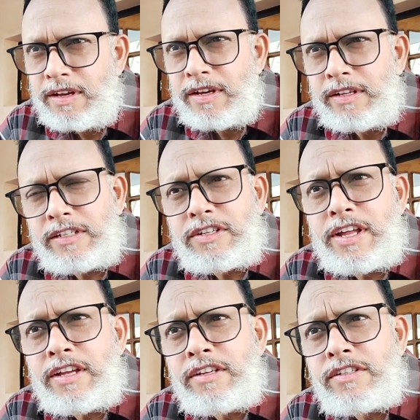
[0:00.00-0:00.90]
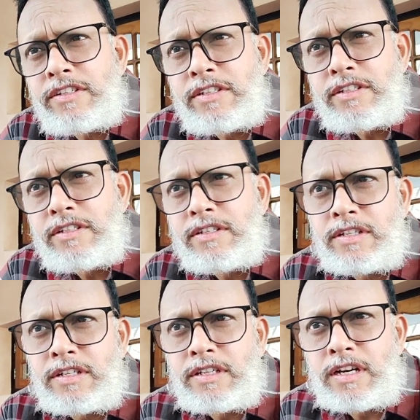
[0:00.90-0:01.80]
These days,
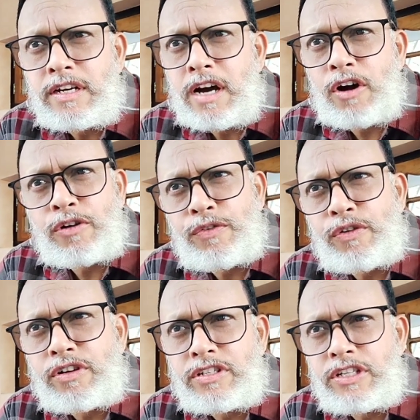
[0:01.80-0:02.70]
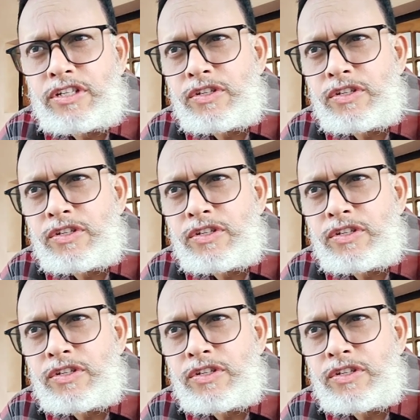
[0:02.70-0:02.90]
our focus is